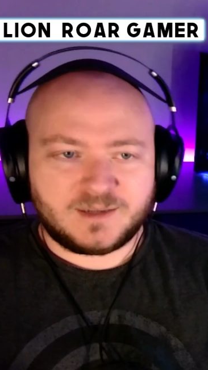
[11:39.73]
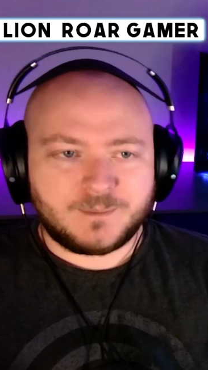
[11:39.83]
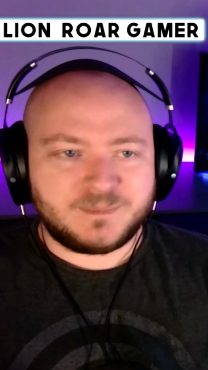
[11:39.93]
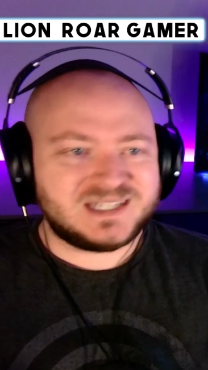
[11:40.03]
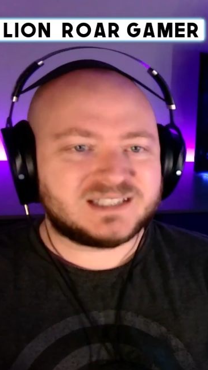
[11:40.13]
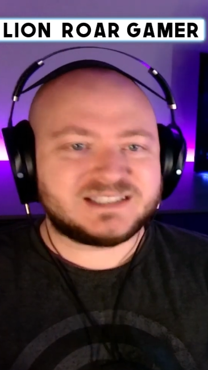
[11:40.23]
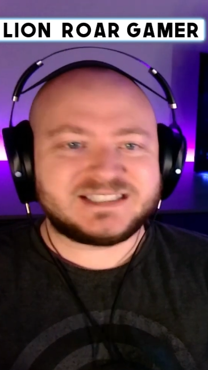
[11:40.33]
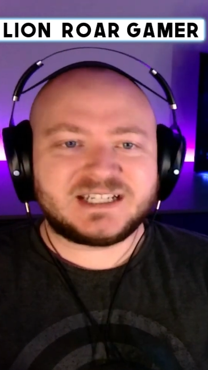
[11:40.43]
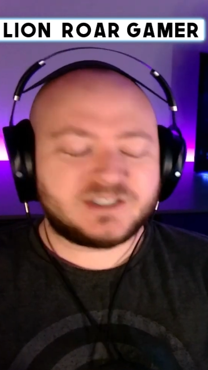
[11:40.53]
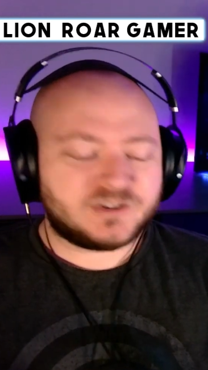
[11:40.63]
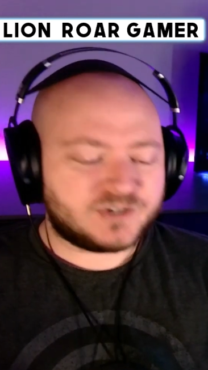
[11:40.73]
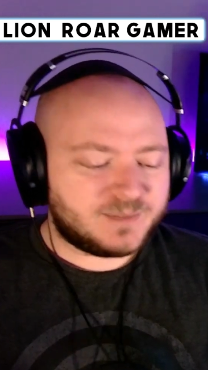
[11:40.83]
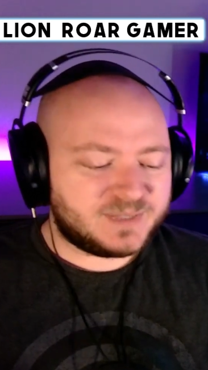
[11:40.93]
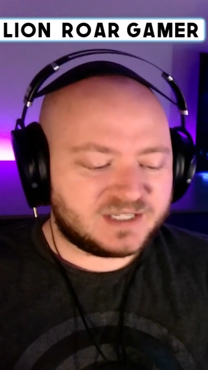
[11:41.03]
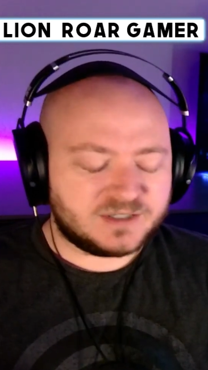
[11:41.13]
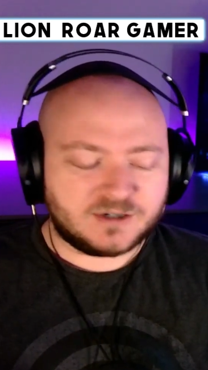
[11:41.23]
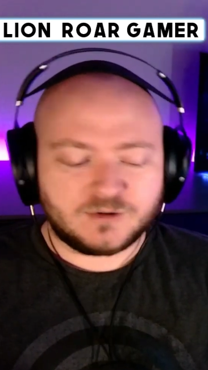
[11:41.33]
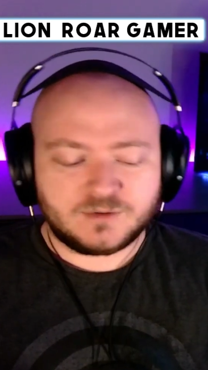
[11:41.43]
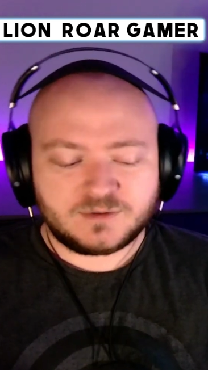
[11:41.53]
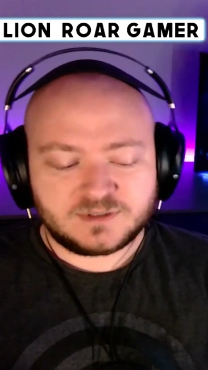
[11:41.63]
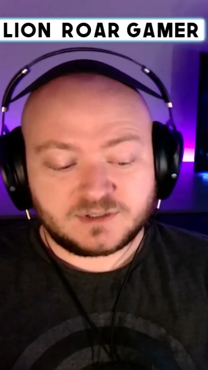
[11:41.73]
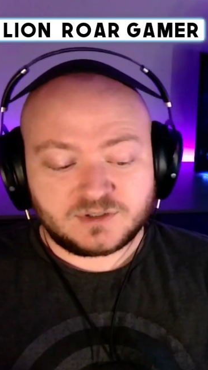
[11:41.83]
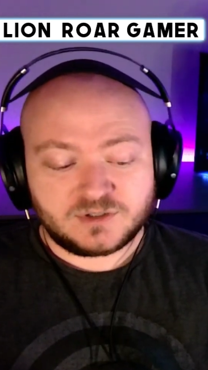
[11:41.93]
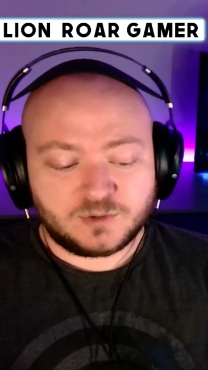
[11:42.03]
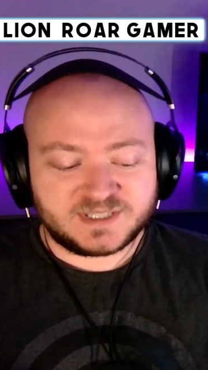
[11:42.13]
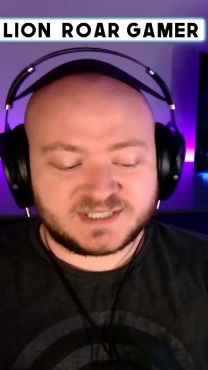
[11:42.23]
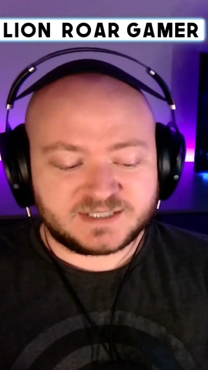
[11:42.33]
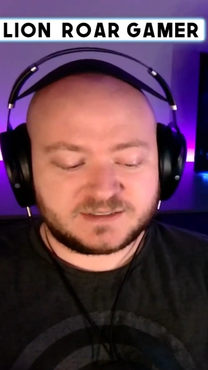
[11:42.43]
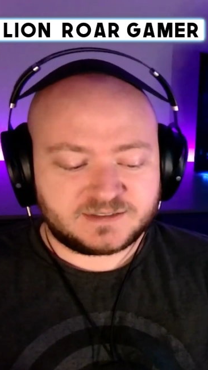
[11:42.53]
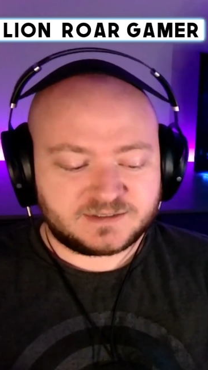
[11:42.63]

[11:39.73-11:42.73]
Immediately get another epic hero. Who is it?